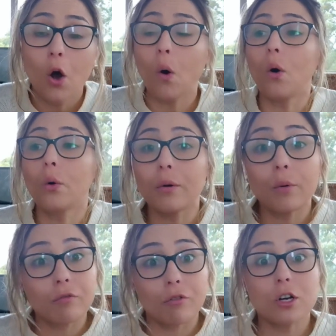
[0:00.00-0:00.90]
Or
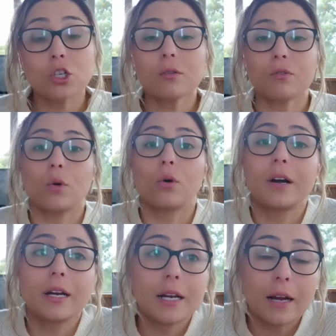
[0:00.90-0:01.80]
a refresher, if you're
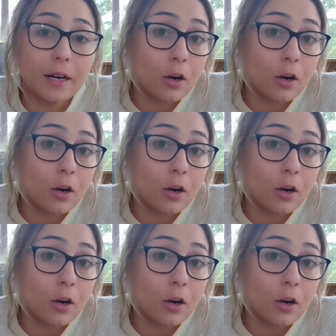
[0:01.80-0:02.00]
already an